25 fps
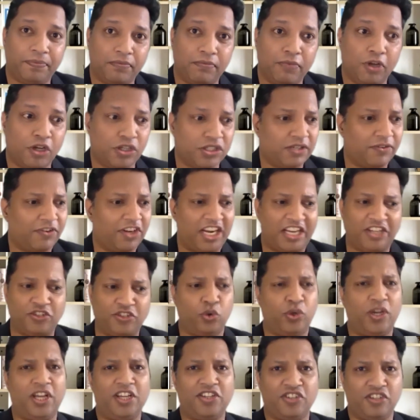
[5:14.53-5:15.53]
because our
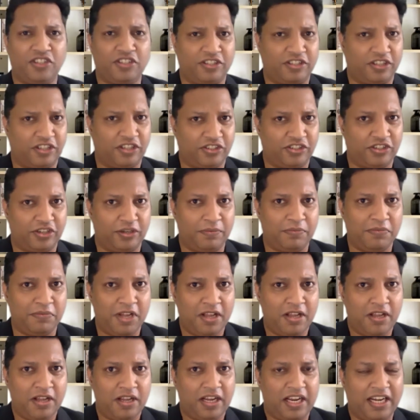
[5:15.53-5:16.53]
education system,
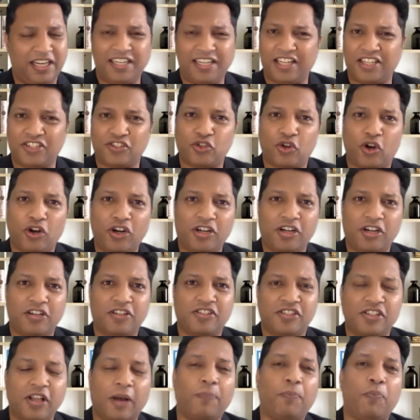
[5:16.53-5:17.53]
it does not
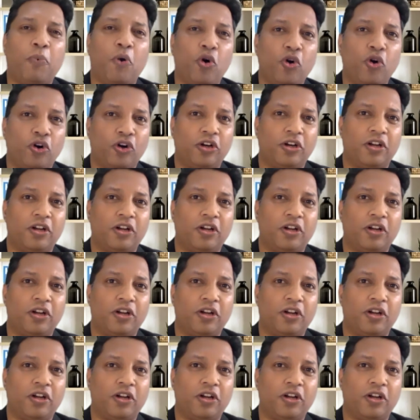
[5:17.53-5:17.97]
support